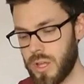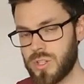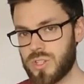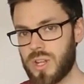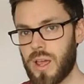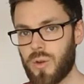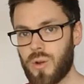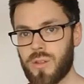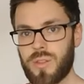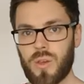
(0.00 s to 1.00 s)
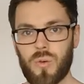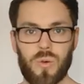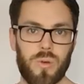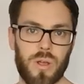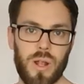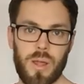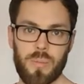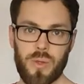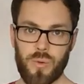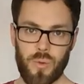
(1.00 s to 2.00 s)
snag or anything or
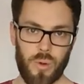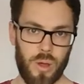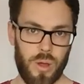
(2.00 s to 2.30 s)
clip you